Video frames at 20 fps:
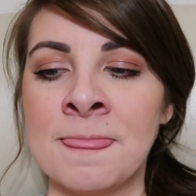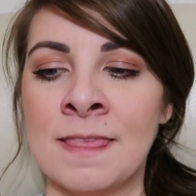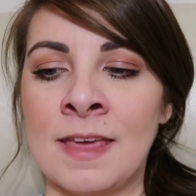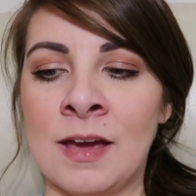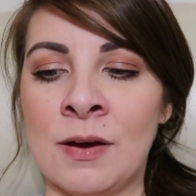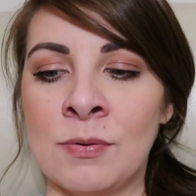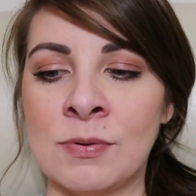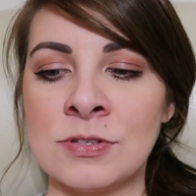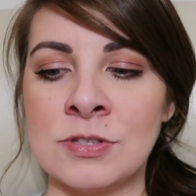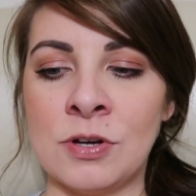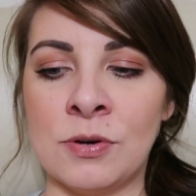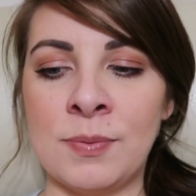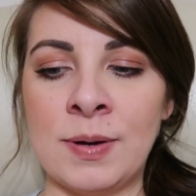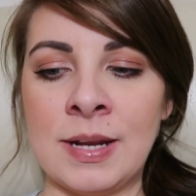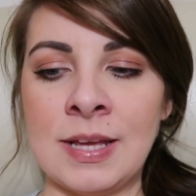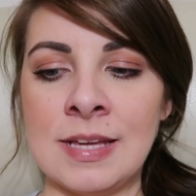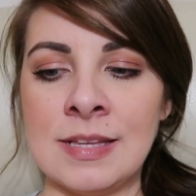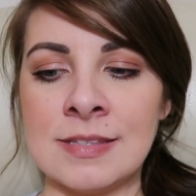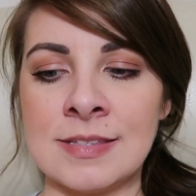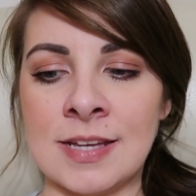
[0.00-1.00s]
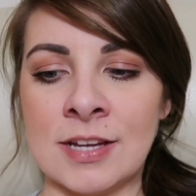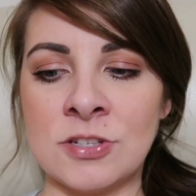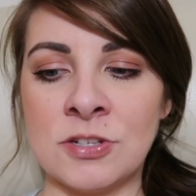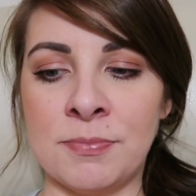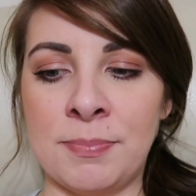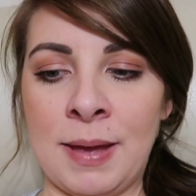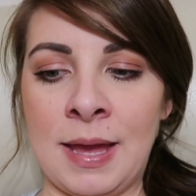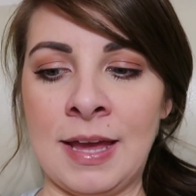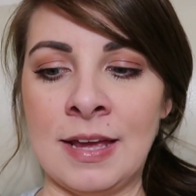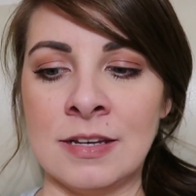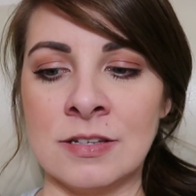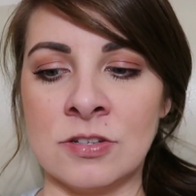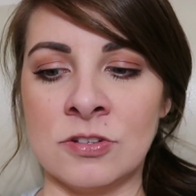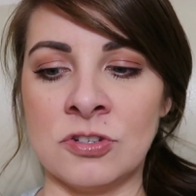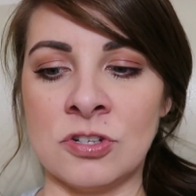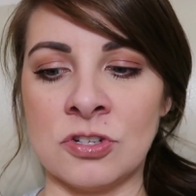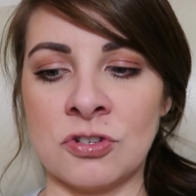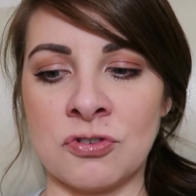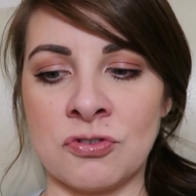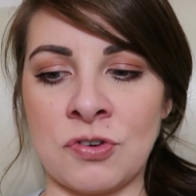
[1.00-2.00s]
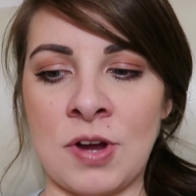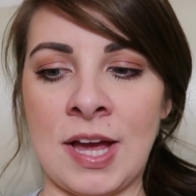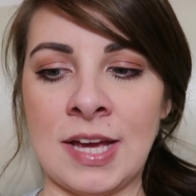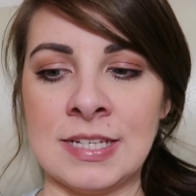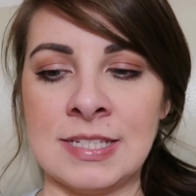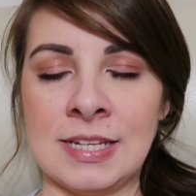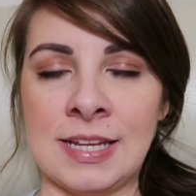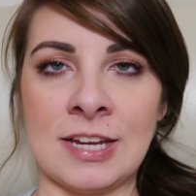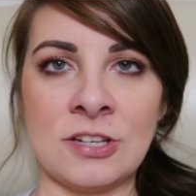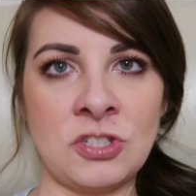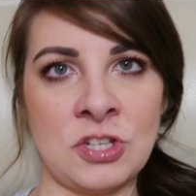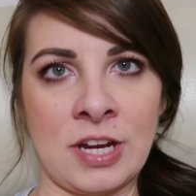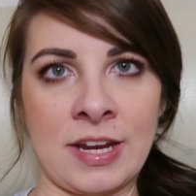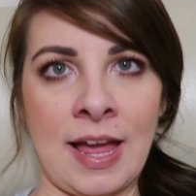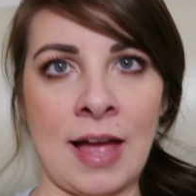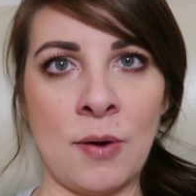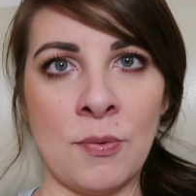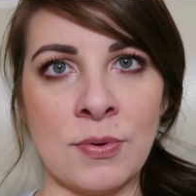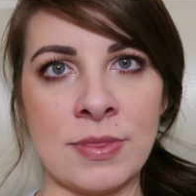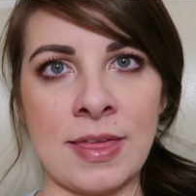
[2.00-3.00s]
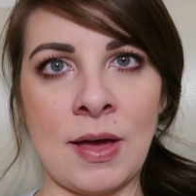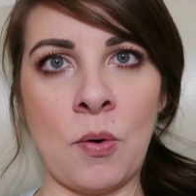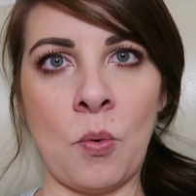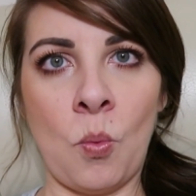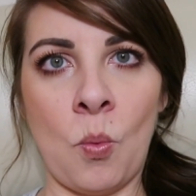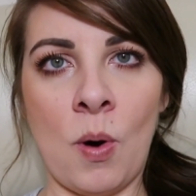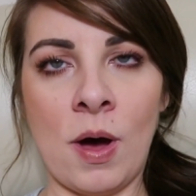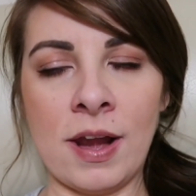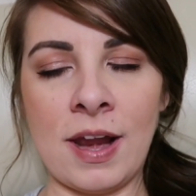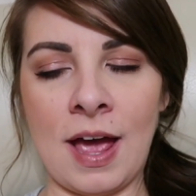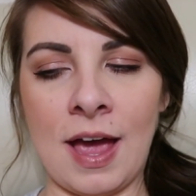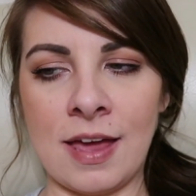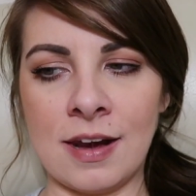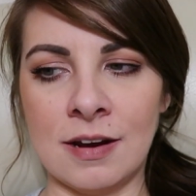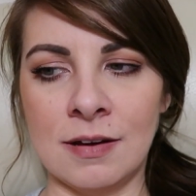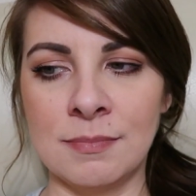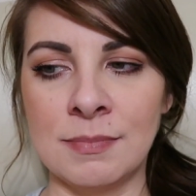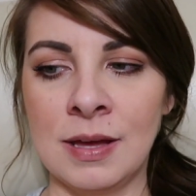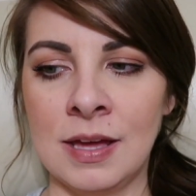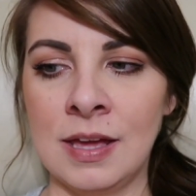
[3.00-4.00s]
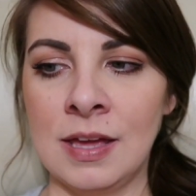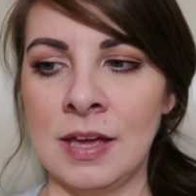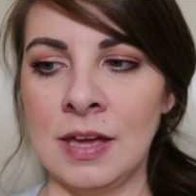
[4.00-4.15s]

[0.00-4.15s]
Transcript: It was already such a pain to just try to like check out with that one item.